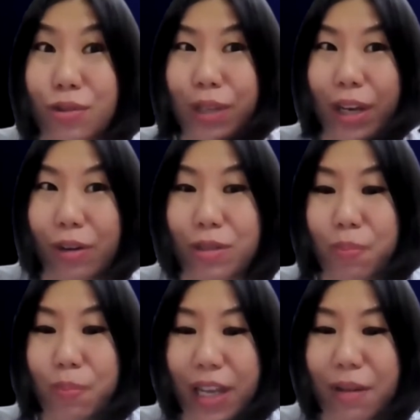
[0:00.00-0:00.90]
zone that goes
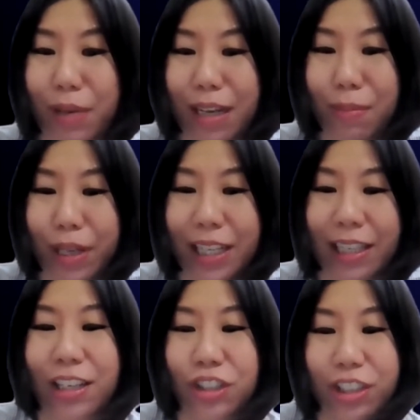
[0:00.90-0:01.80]
bling, bling, bling,
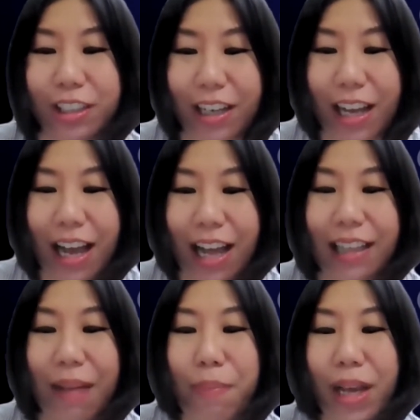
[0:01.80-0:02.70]
danger,
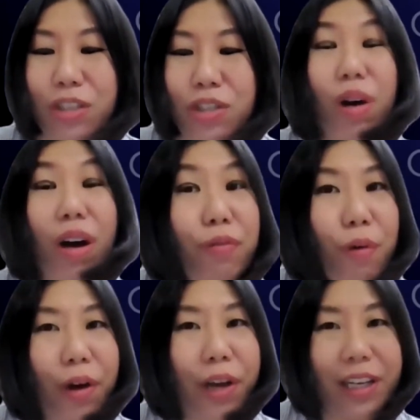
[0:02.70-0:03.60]
that makes you
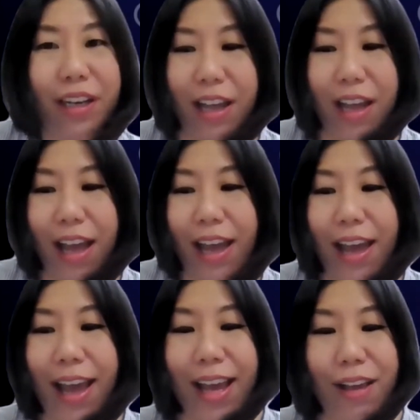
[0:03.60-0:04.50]
avoid
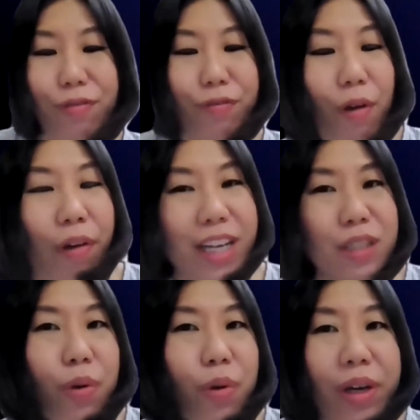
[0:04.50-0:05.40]
a
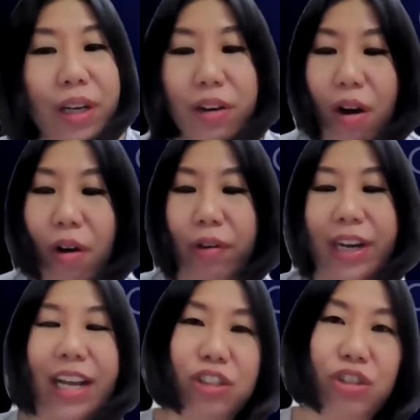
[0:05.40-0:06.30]
Forex broker or
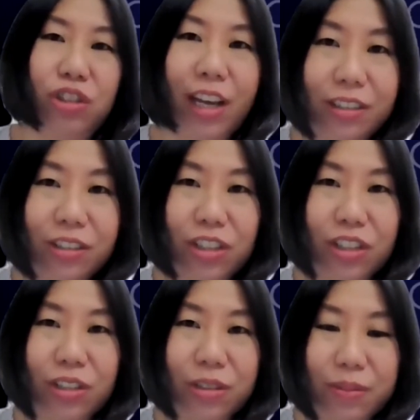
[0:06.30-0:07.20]
an exchange?